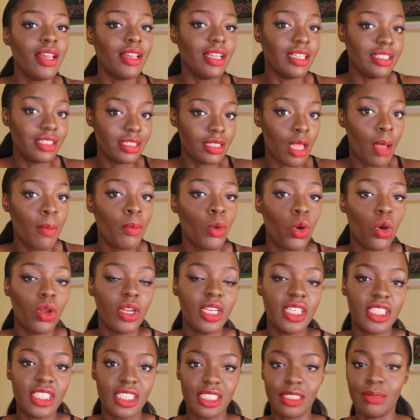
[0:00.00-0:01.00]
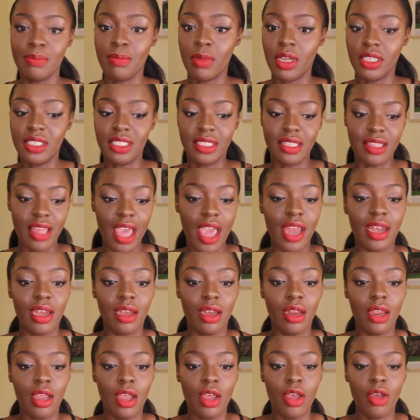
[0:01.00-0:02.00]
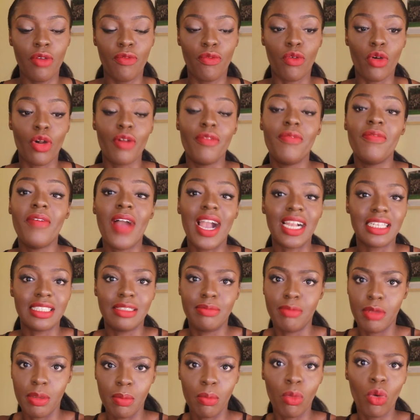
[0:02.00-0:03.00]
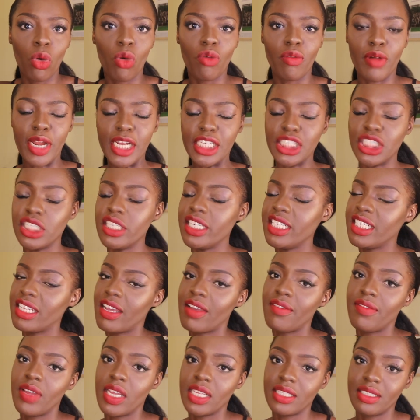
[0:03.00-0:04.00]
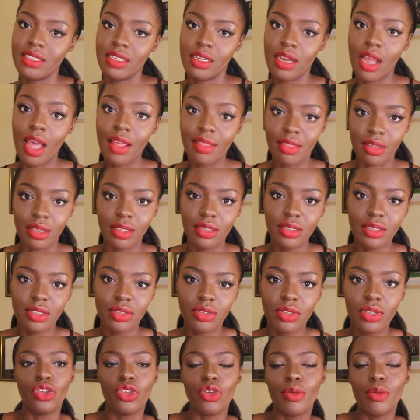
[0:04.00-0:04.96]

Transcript: that some colleges must then for a fact be more racially diverse than others.